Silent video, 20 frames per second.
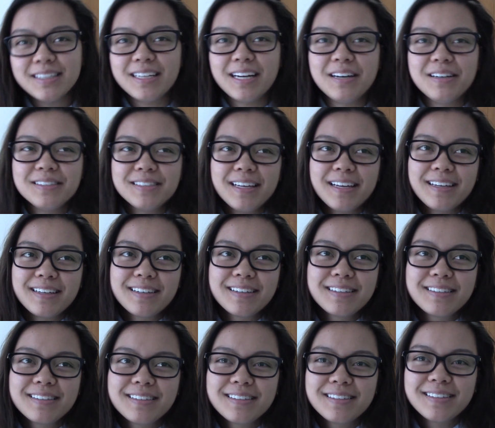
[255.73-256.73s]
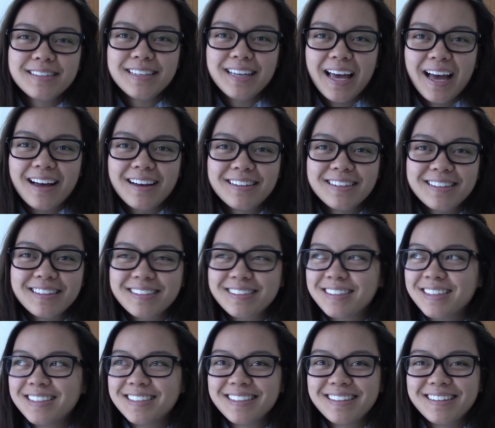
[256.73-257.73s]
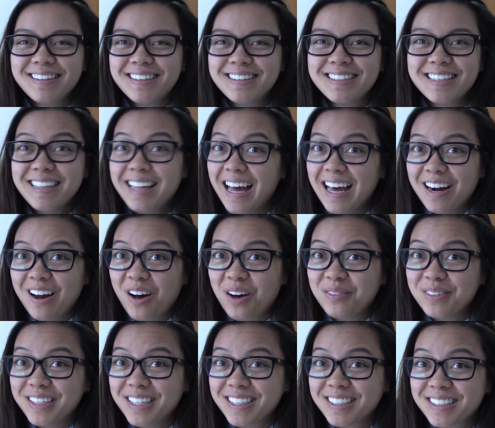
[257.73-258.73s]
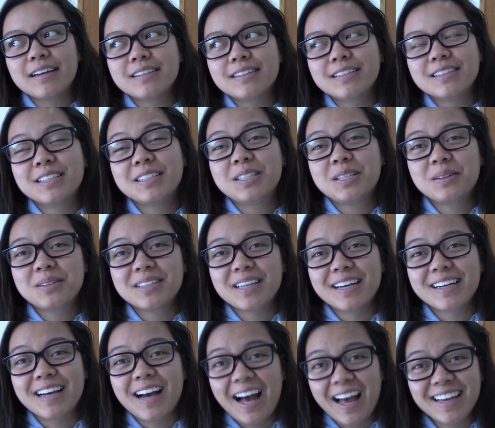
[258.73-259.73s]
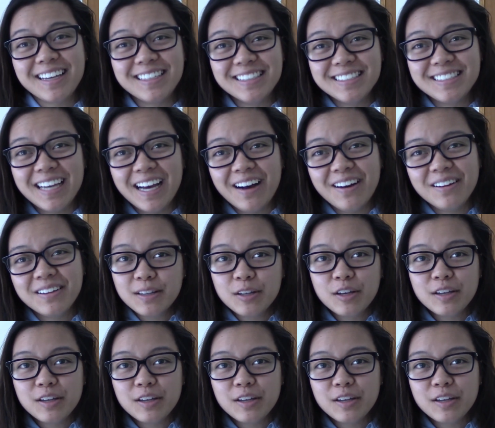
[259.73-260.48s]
And I was like, yeah, like is it that obvious? And then she was like, I can tell.